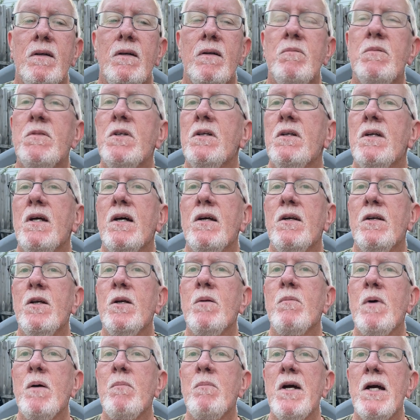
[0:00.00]
Sitting out here
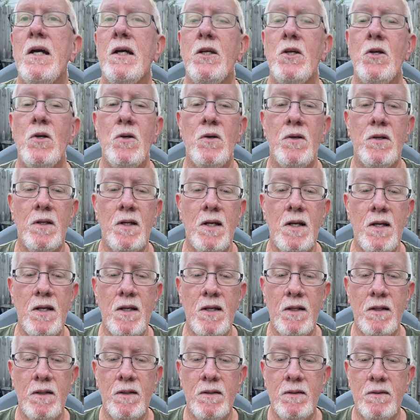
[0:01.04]
in my backyard
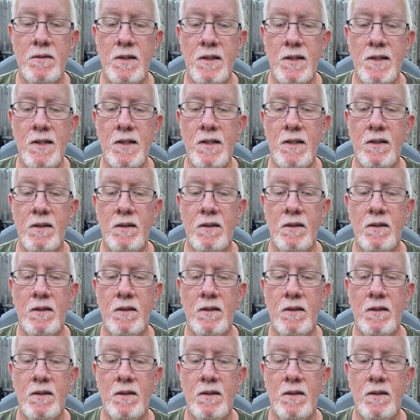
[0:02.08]
tonight.